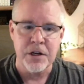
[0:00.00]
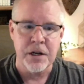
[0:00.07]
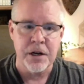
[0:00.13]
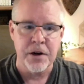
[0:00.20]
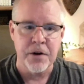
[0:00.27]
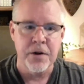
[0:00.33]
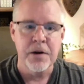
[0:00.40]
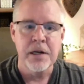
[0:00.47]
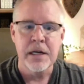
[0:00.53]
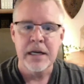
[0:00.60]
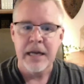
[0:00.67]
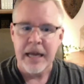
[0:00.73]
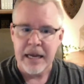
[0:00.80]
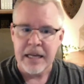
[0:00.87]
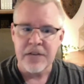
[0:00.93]
here,
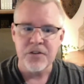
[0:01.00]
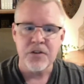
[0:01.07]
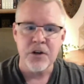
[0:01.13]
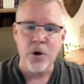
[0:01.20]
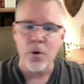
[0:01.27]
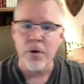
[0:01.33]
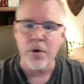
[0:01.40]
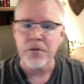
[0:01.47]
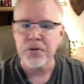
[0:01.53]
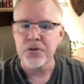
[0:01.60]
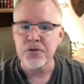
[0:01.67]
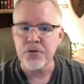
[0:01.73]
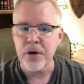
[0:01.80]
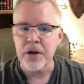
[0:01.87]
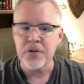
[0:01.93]
and it's to go over to
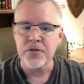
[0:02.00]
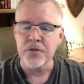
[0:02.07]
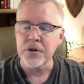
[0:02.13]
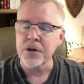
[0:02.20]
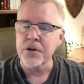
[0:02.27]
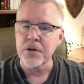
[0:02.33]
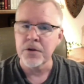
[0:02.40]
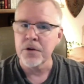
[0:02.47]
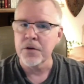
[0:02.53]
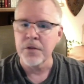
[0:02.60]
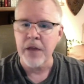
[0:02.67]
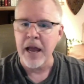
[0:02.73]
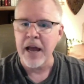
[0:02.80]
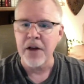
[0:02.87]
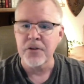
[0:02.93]
Straight Street to
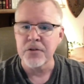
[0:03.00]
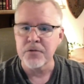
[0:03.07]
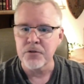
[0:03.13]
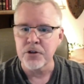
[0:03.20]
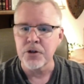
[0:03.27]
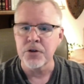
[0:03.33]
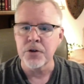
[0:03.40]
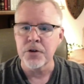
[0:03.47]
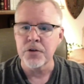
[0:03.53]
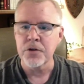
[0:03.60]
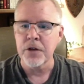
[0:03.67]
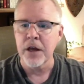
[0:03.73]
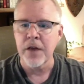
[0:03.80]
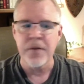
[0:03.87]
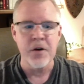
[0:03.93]
the house of Judas,
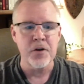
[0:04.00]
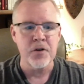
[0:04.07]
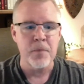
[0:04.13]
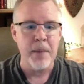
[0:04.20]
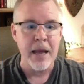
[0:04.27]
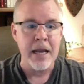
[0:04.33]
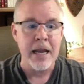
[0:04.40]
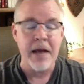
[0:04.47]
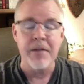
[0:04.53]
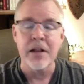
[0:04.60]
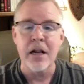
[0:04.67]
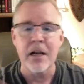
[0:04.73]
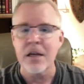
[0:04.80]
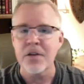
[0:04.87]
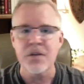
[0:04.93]
and there's a man now.
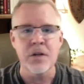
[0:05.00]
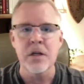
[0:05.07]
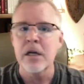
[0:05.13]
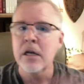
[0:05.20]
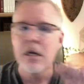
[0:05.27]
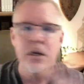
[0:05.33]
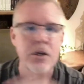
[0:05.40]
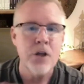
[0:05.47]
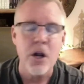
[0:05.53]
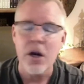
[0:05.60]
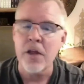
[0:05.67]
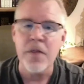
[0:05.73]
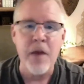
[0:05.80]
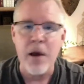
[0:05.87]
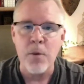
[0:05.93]
Now, listen, none
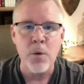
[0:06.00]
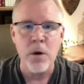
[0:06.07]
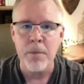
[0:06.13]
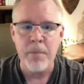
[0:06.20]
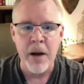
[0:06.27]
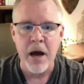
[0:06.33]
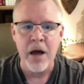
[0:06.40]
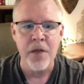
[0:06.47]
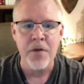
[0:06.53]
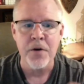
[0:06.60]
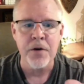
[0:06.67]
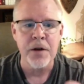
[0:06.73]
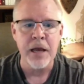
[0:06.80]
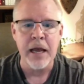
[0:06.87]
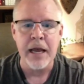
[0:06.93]
of that would have
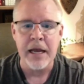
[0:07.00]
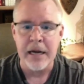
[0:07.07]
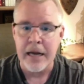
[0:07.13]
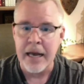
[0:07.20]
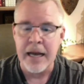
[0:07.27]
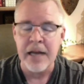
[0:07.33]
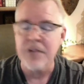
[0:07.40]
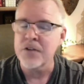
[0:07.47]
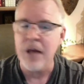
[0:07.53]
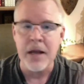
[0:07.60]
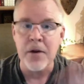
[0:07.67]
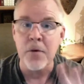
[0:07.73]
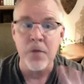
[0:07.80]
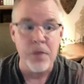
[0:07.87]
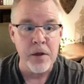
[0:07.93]
bothered Ananias, I
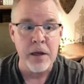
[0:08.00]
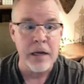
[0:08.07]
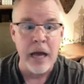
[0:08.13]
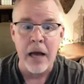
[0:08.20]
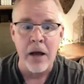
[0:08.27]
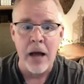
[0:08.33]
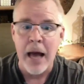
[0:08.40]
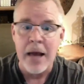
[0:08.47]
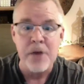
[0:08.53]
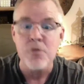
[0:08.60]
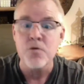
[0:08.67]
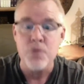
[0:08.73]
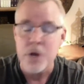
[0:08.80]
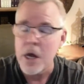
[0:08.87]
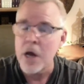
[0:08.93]
don't think. Now, I
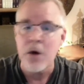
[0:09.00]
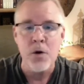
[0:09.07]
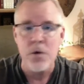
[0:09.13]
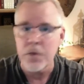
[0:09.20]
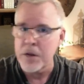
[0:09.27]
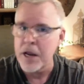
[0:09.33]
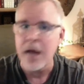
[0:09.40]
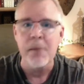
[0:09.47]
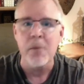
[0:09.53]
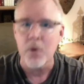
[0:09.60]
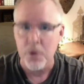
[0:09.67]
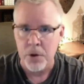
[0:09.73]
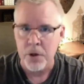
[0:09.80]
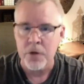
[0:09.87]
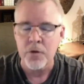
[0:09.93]
don't know the
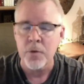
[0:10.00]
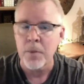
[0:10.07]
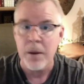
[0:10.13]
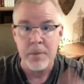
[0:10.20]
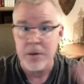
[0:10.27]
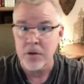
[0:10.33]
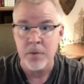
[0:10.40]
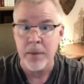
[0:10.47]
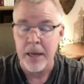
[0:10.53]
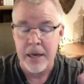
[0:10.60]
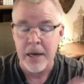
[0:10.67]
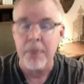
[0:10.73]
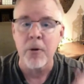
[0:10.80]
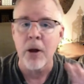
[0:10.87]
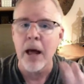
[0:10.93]
neighborhood, so maybe it's a bad
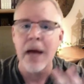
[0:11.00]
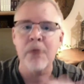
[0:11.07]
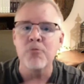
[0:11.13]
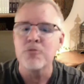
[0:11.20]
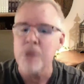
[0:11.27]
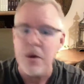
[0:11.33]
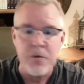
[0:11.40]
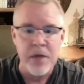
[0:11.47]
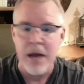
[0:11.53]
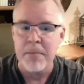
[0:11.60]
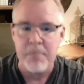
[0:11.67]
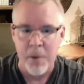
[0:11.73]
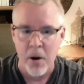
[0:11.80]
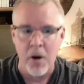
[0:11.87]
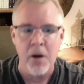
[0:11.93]
neighborhood. I don't know that
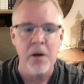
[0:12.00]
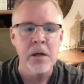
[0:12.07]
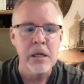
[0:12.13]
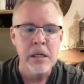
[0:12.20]
part.